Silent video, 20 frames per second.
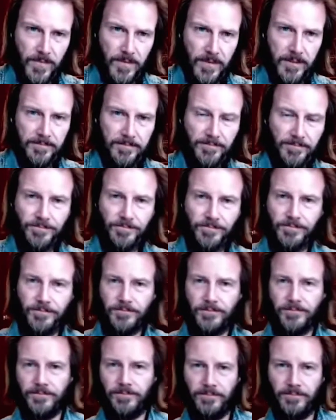
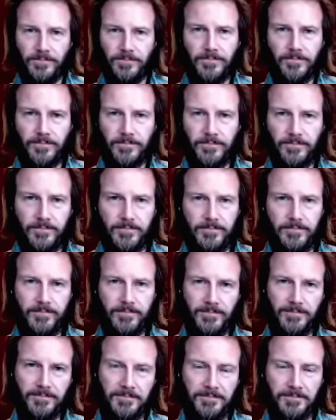
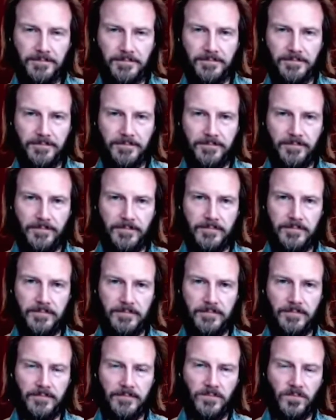
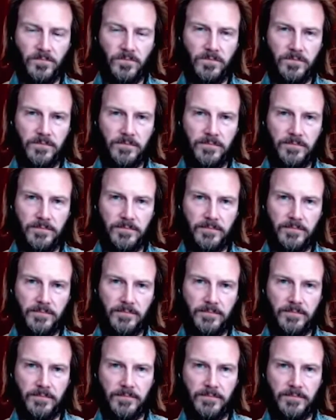
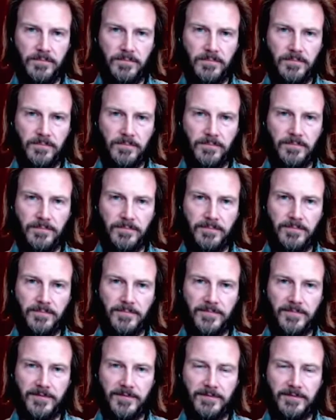
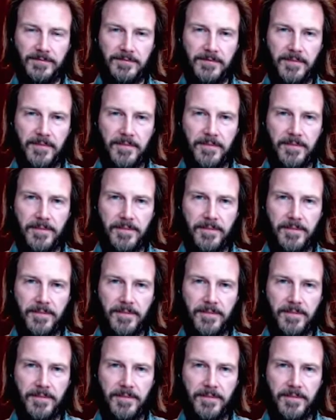[no speech]